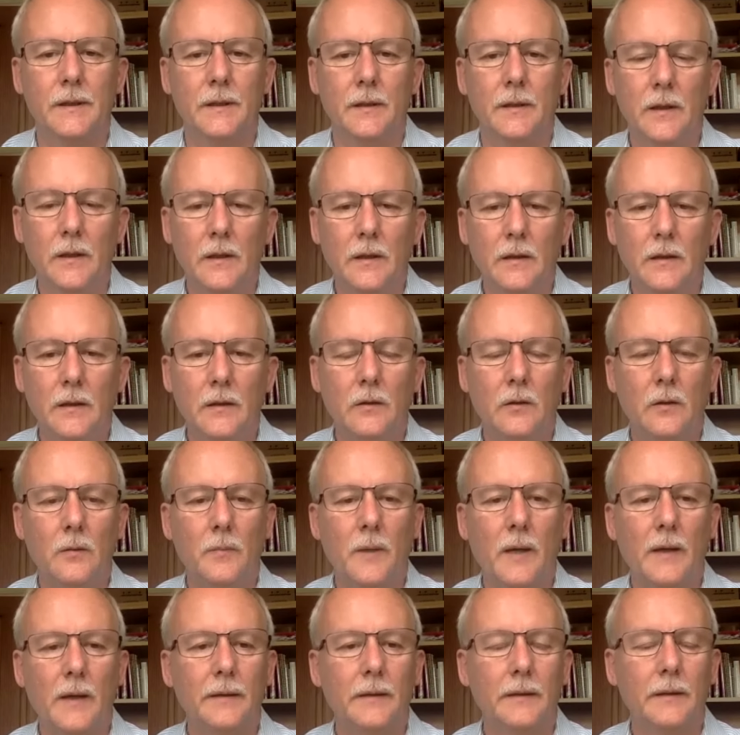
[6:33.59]
You know,
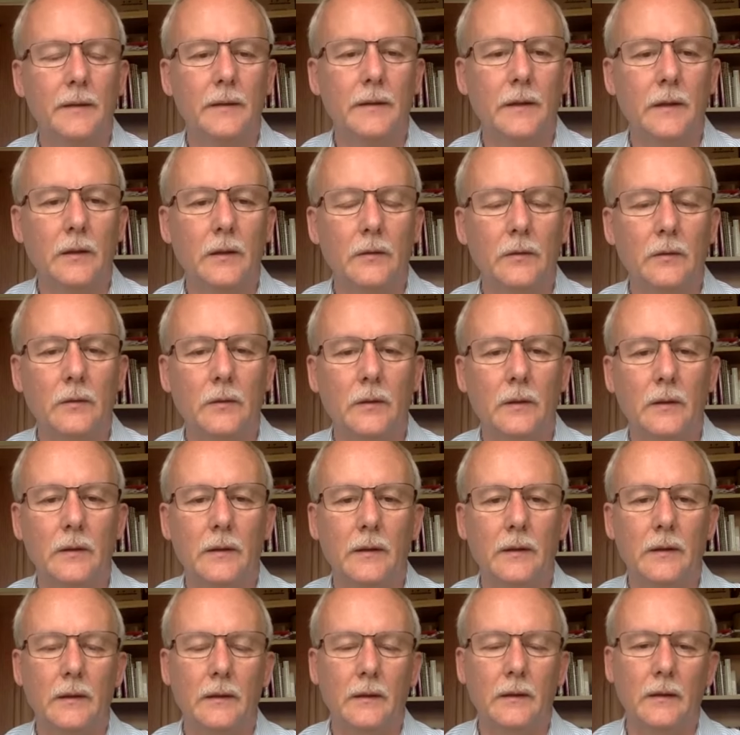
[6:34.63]
back in the day, in
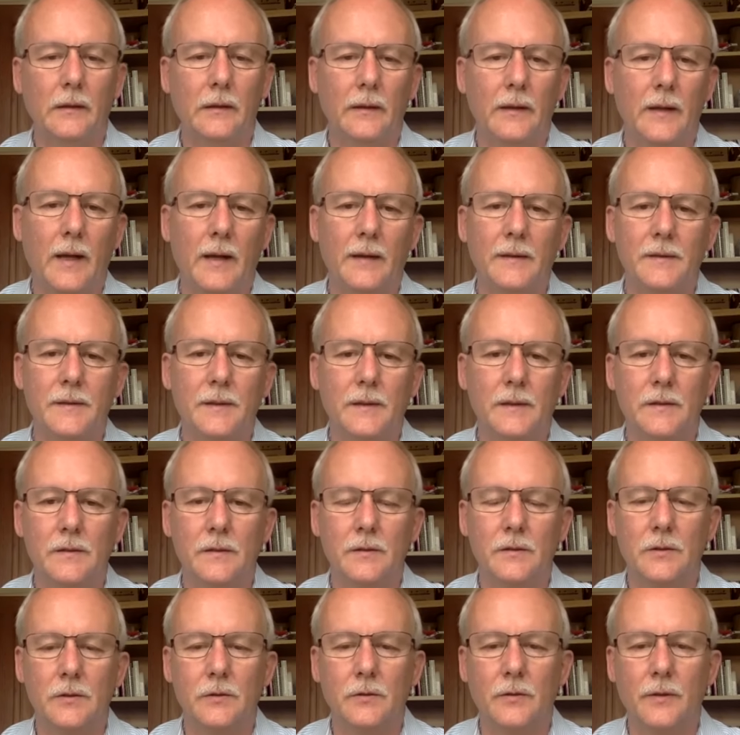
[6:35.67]
the in the 90s
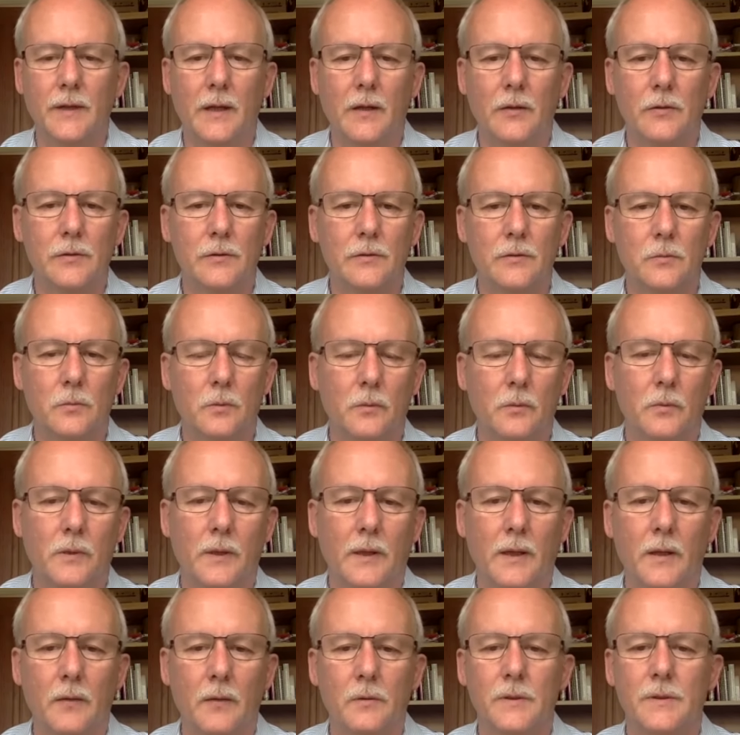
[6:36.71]
and 2000s, when, when
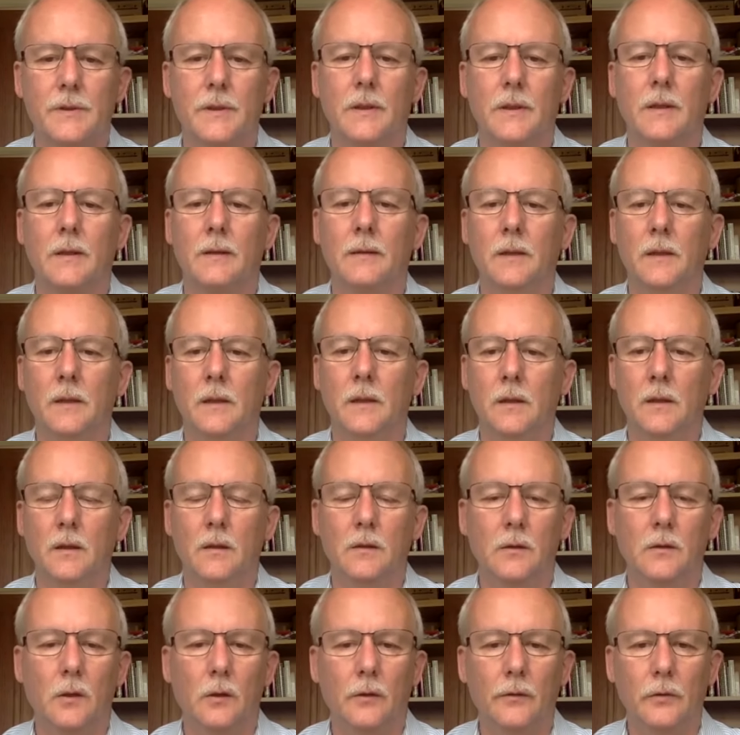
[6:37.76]
I was a, a
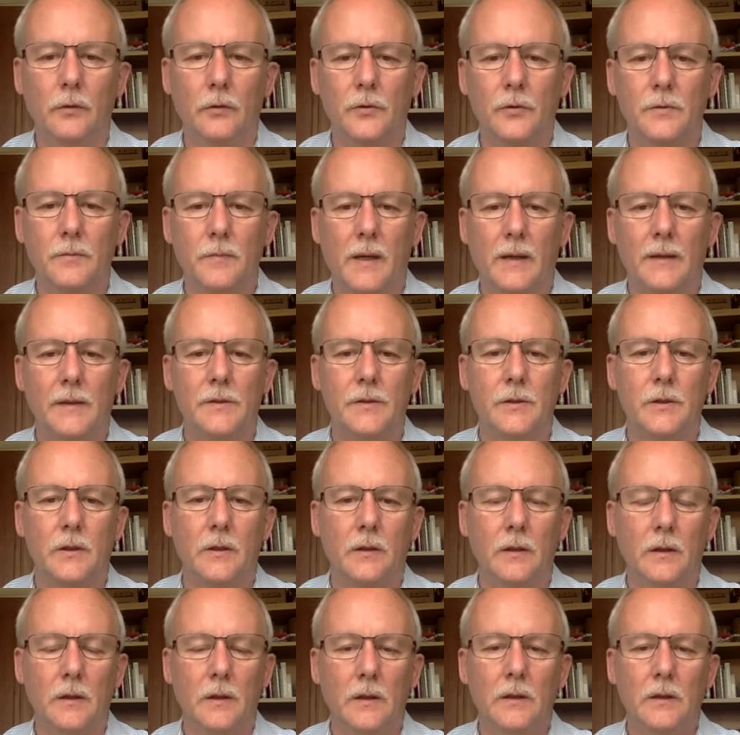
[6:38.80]
golf course manager,
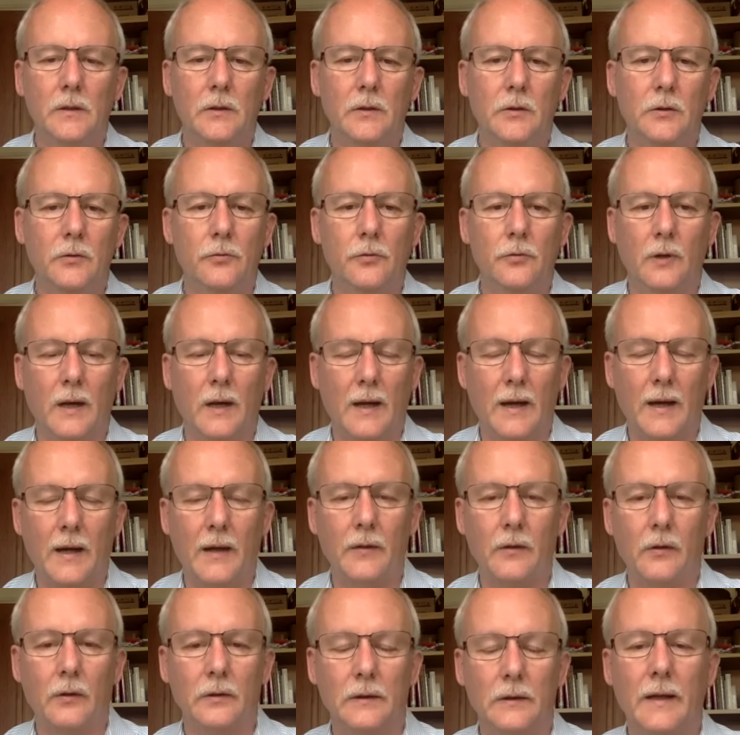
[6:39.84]
you could rely
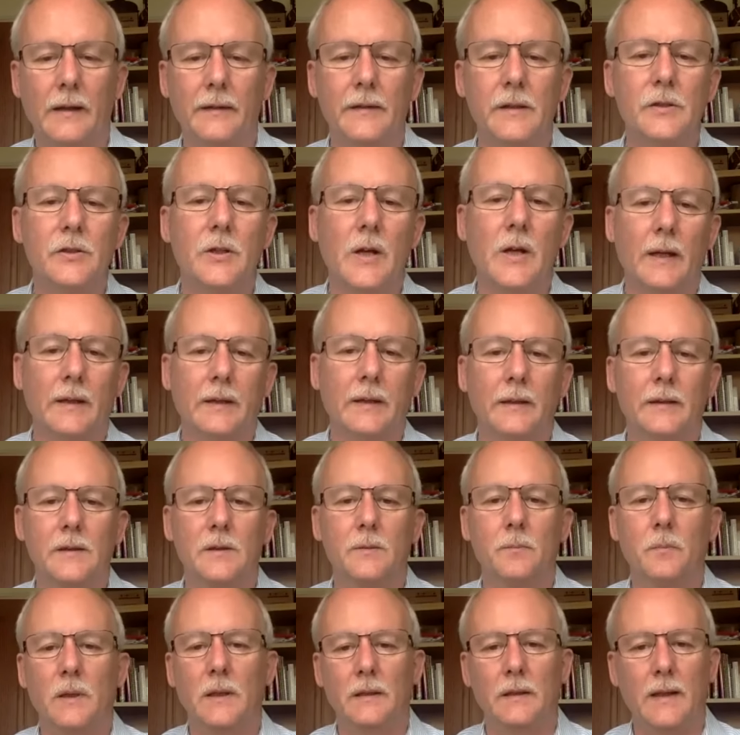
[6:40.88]
on leather
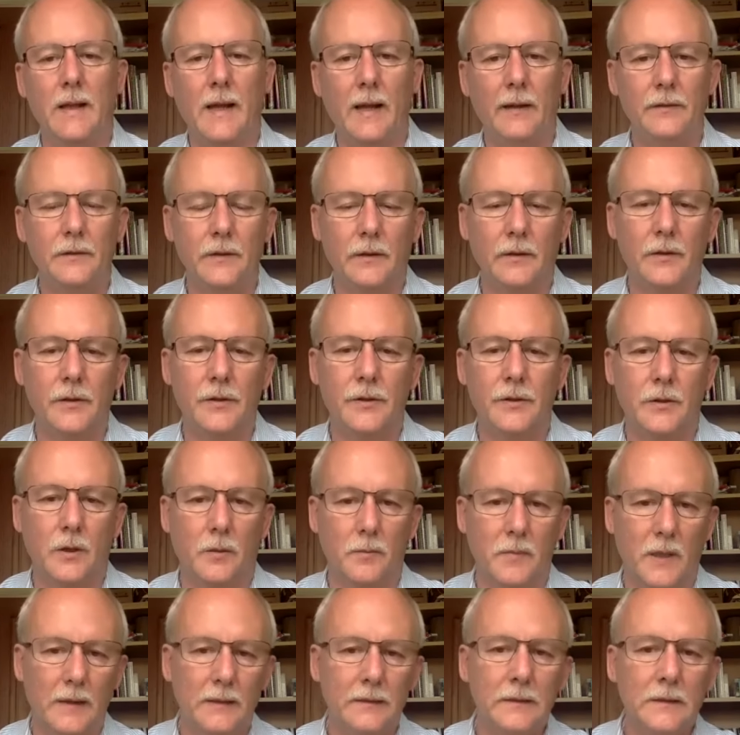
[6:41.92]
jackets being the end of the
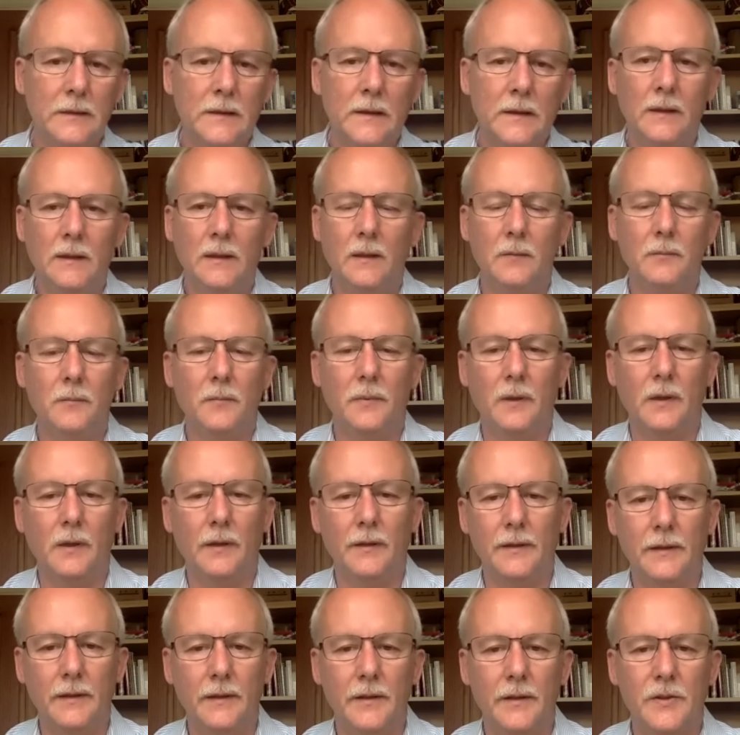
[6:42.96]
summer and,
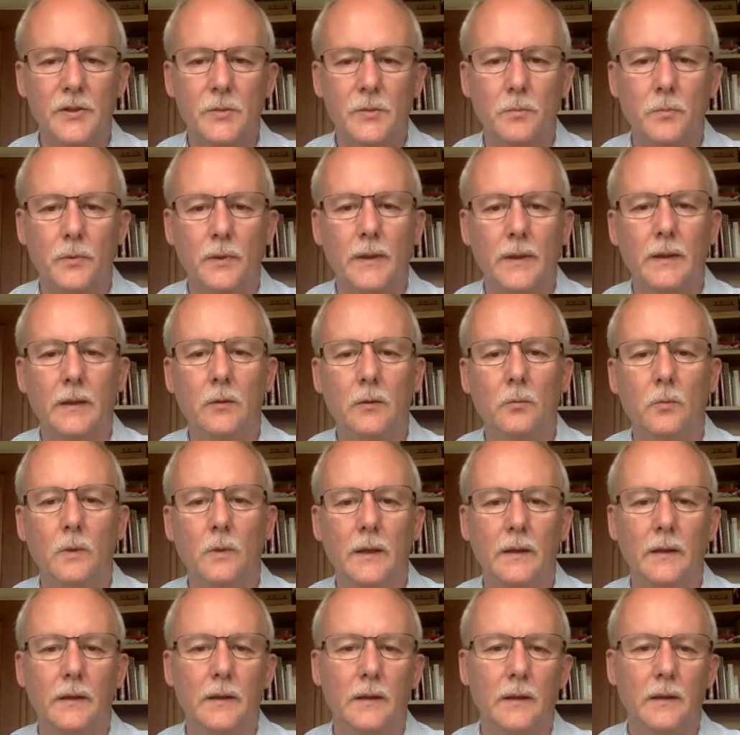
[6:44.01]
and in the spring
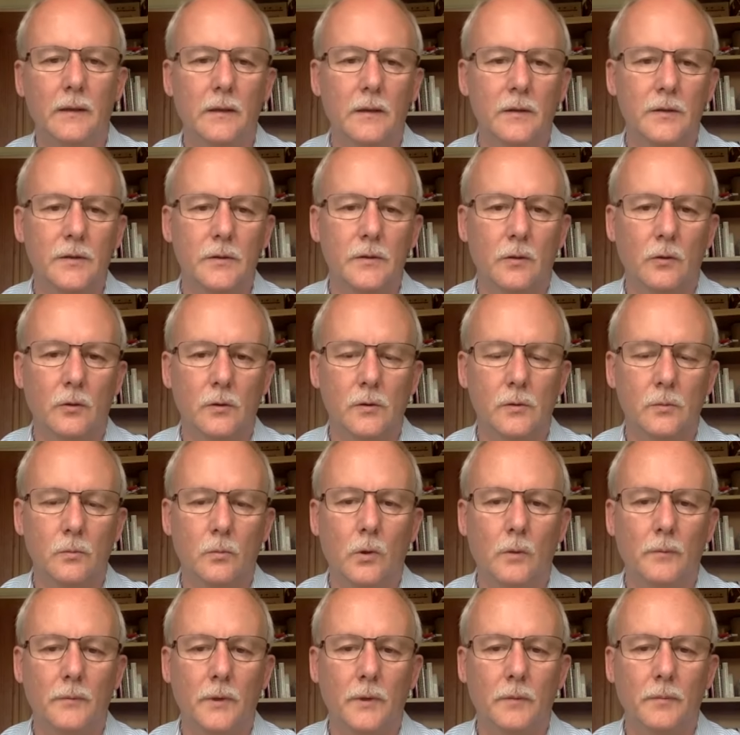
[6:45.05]
when the, the soil's
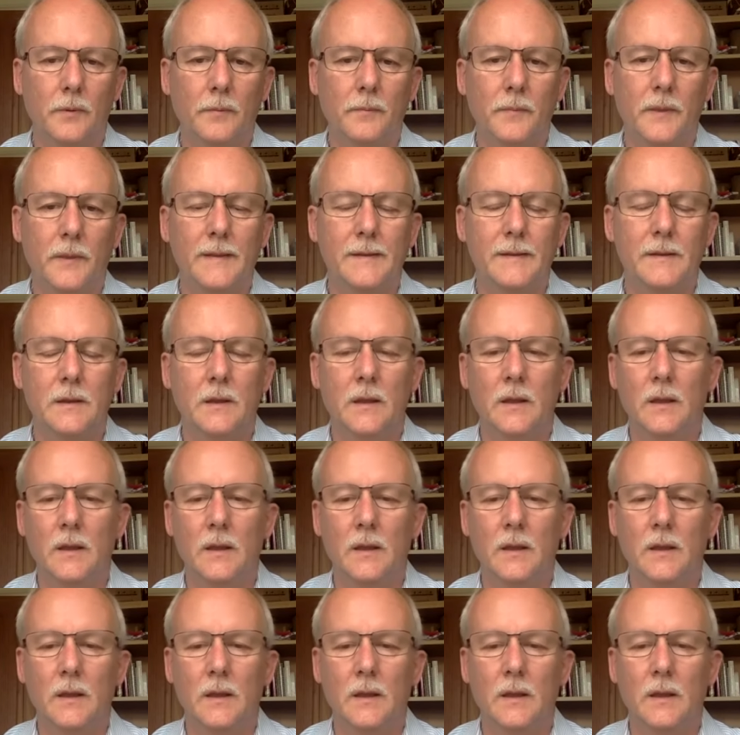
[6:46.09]
warmed up a bit.